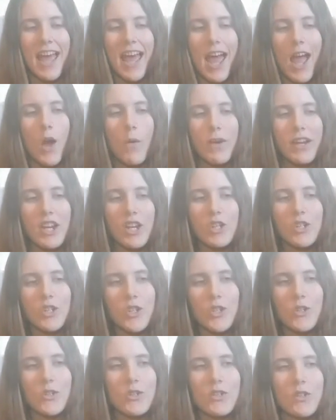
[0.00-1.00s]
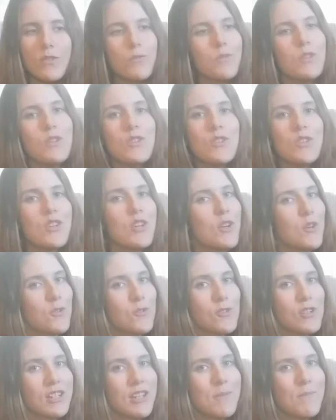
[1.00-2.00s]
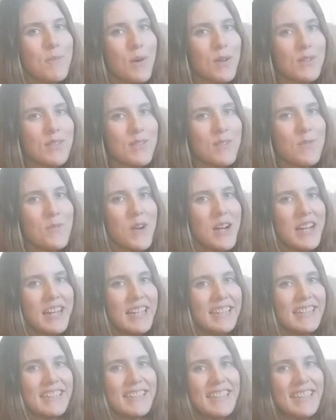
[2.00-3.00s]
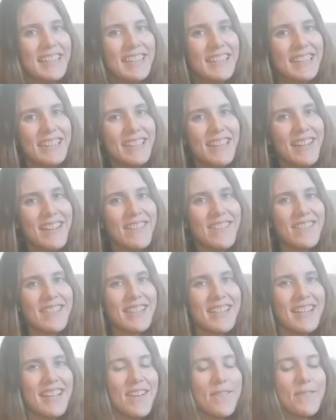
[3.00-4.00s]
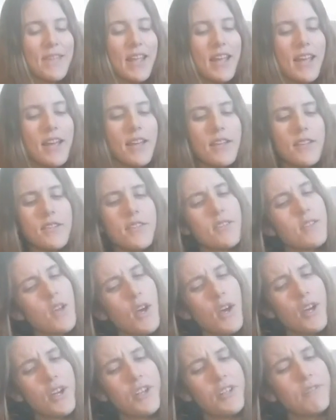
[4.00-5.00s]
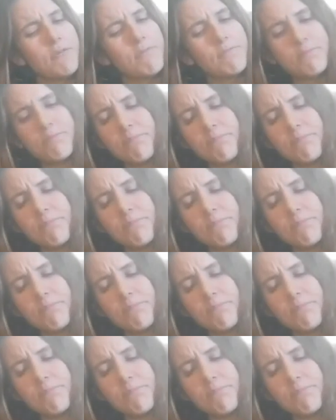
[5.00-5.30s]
how we can use confusion in a really positive way in our lives. So,